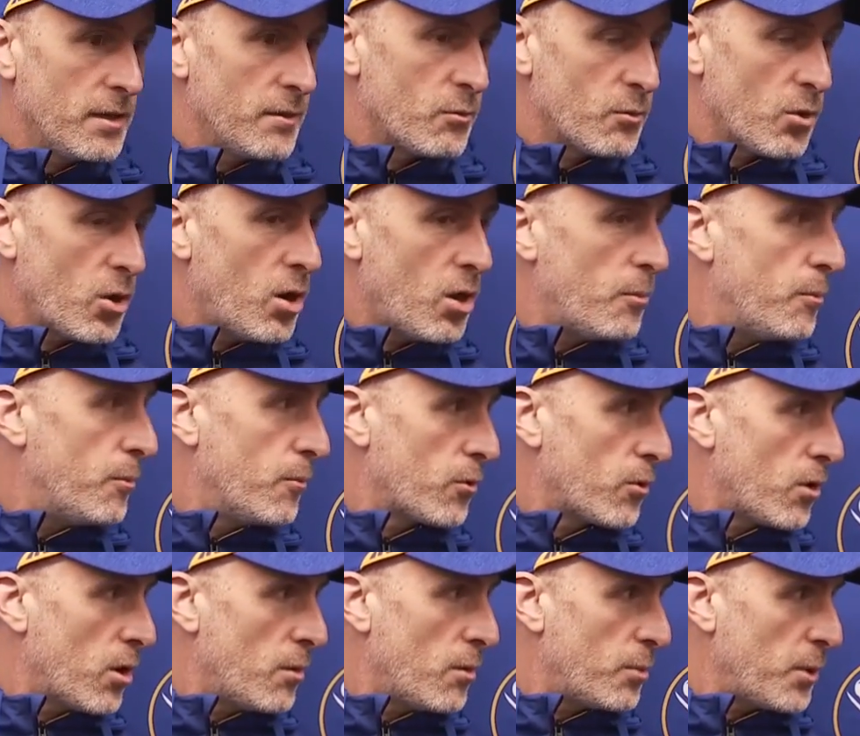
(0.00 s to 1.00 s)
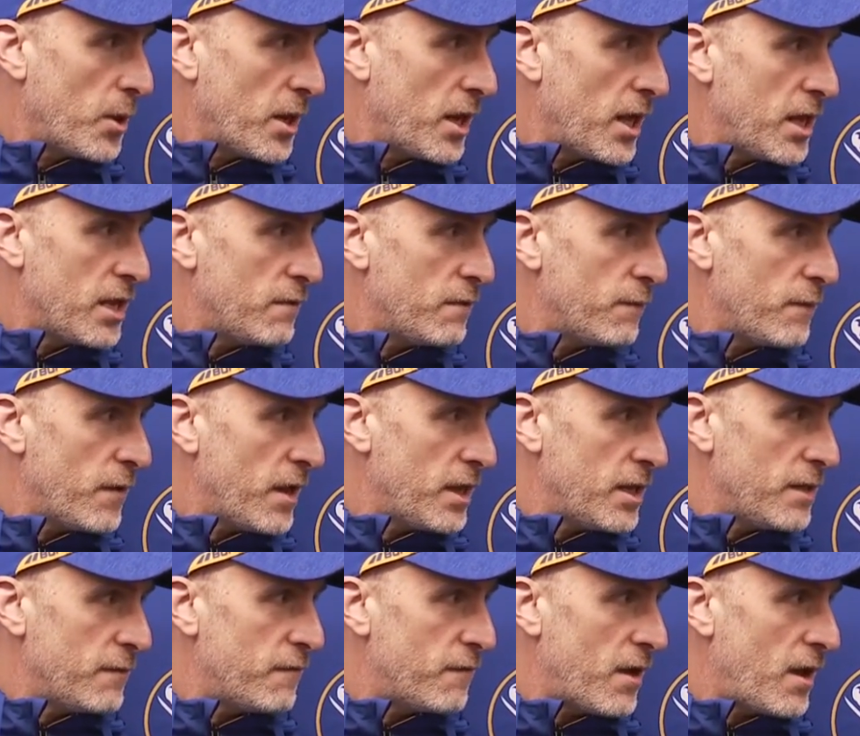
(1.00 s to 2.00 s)
we're all playing
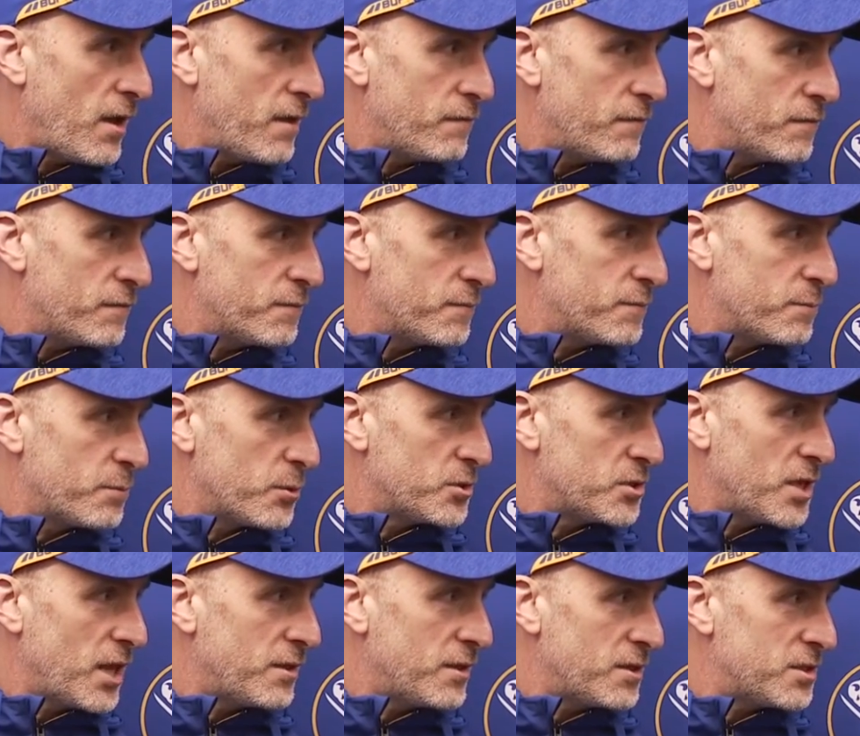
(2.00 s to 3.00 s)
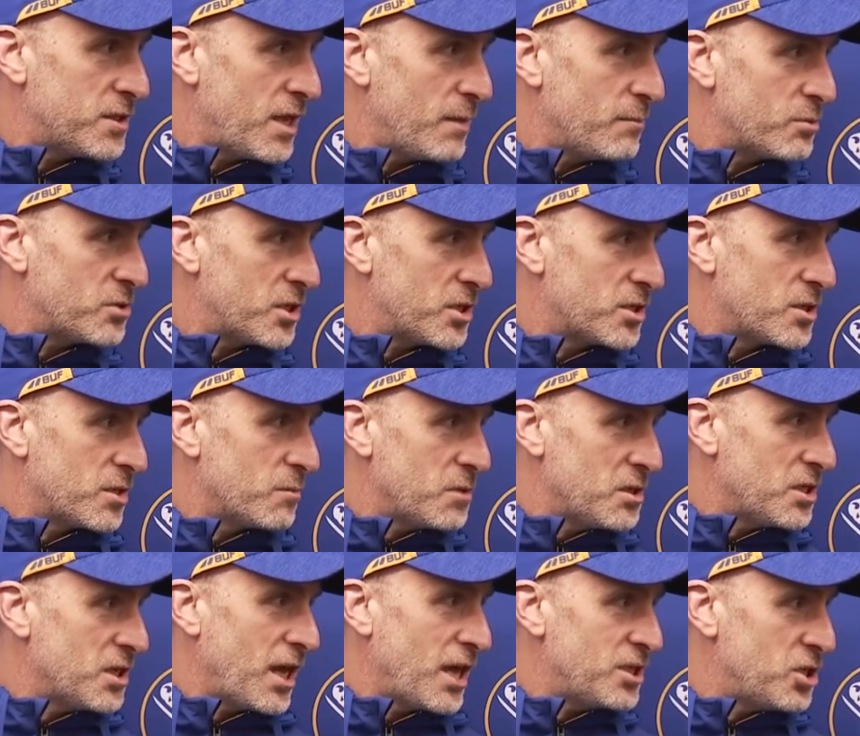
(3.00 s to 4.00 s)
85% the same system.
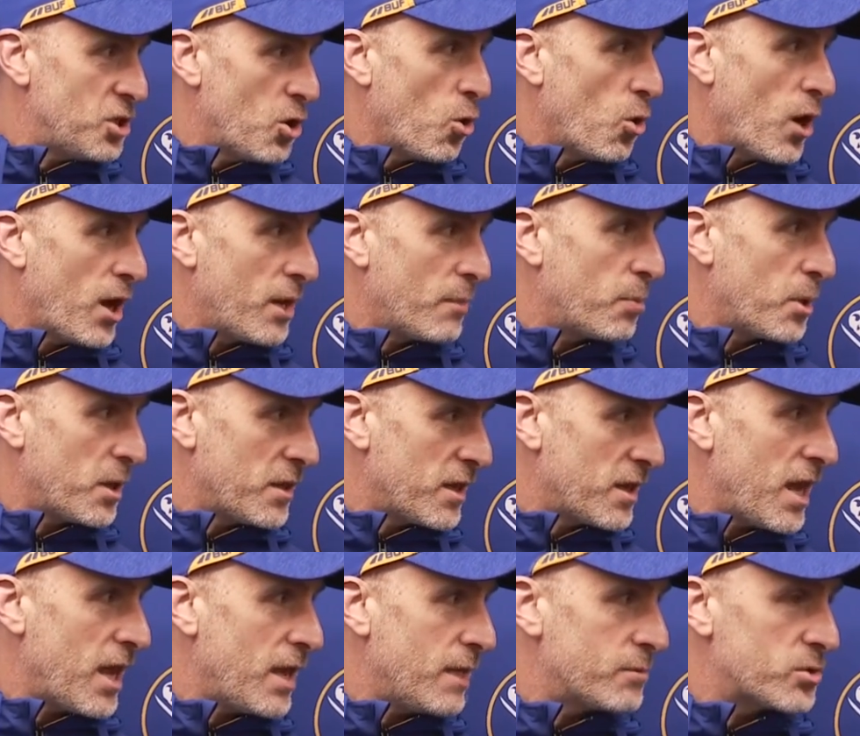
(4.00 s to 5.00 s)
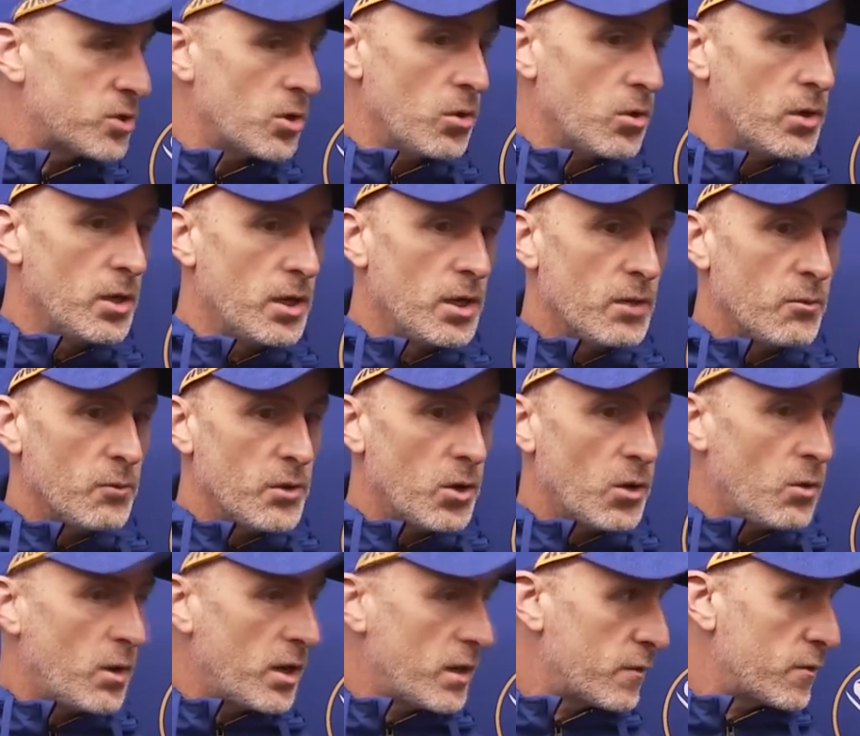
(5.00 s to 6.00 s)
These guys know how to play the game. So we
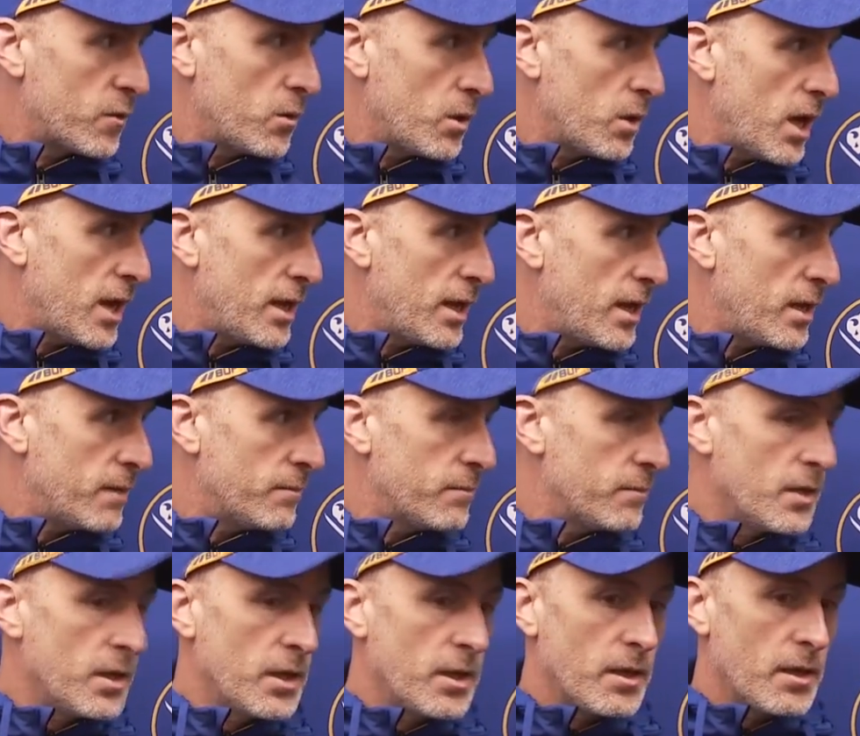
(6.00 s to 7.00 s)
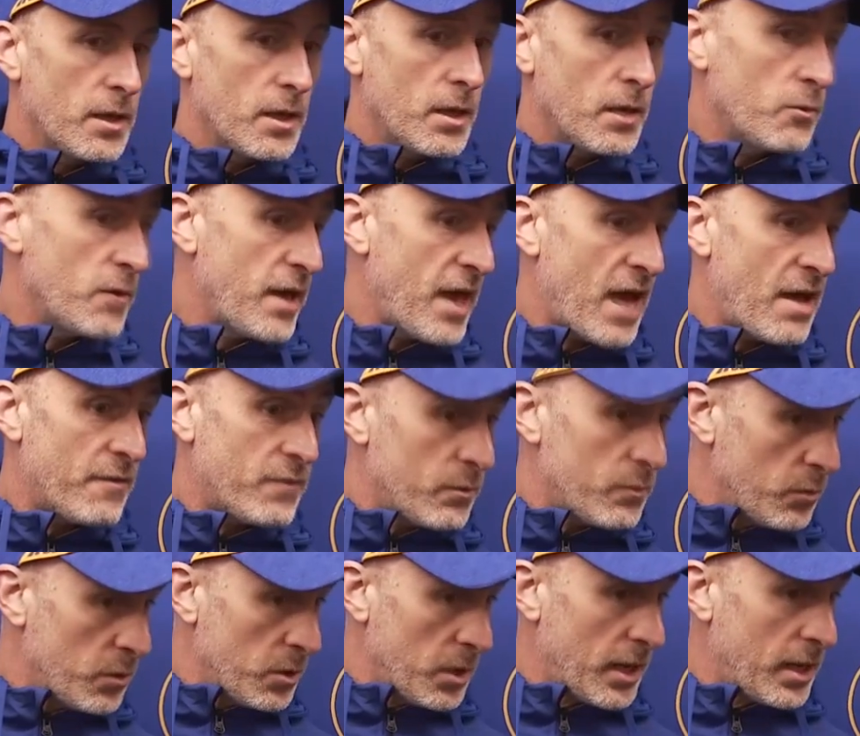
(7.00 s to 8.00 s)
don't want to throw a lot at him. We
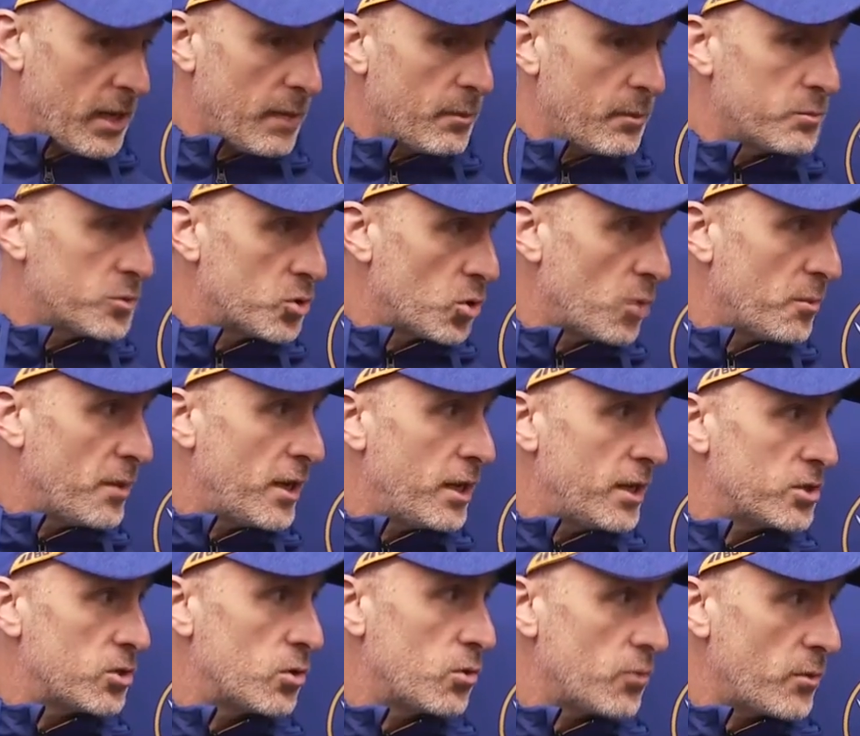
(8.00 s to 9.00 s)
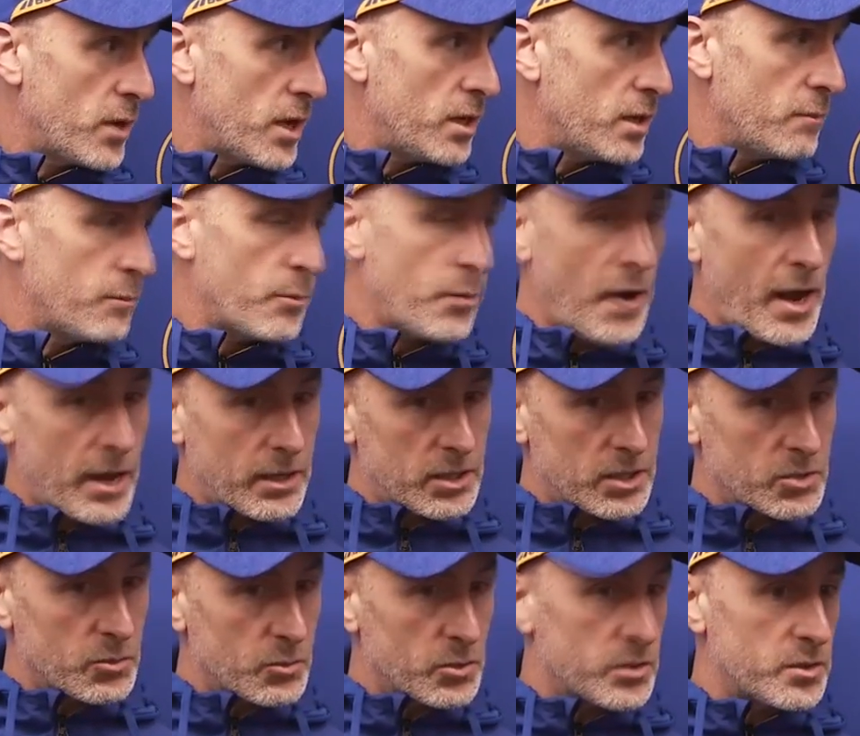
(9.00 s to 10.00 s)
haven't. We'll let him absorb it at his own rate.
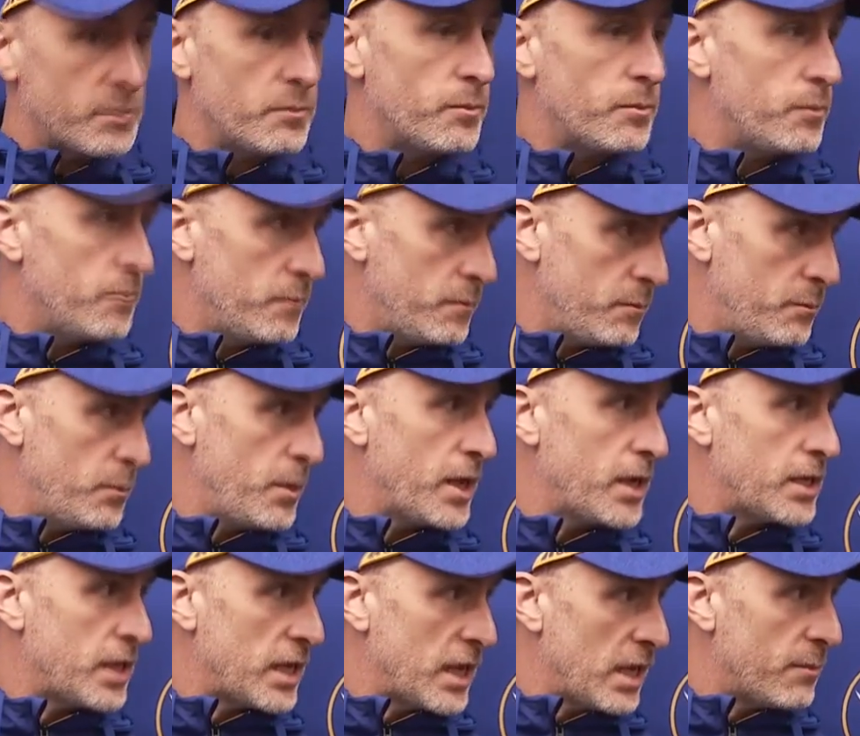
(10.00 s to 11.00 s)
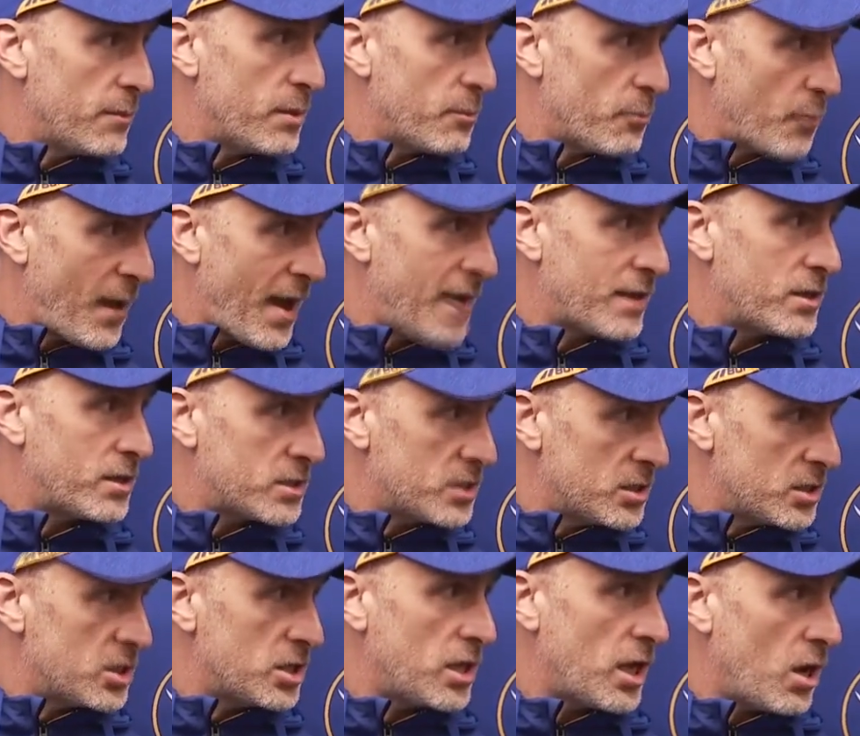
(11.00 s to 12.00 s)
Practice was big to get him in practice
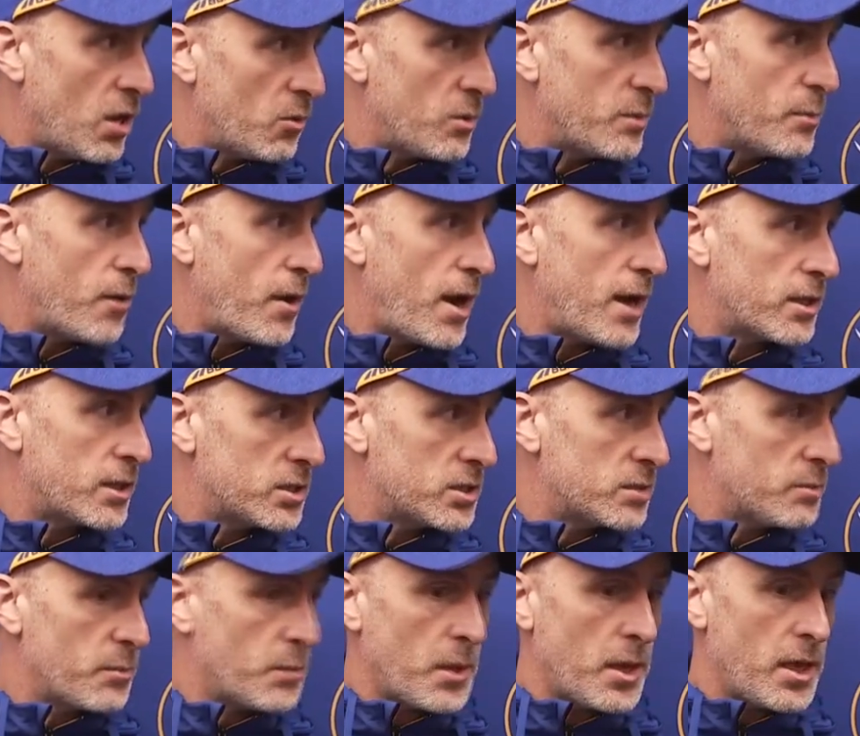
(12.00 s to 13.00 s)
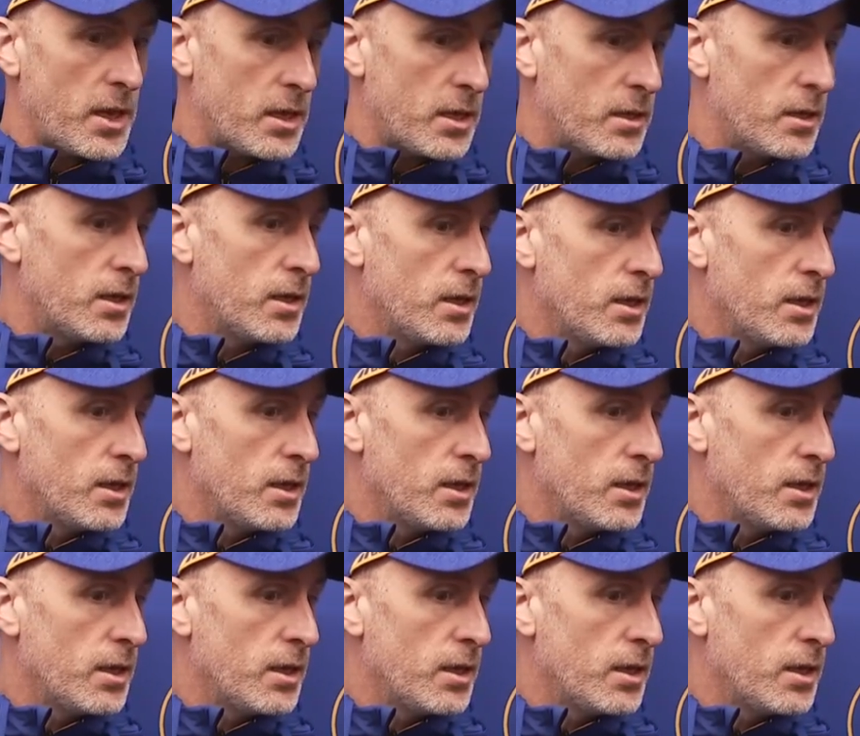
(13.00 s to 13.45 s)
and see how we practice and play and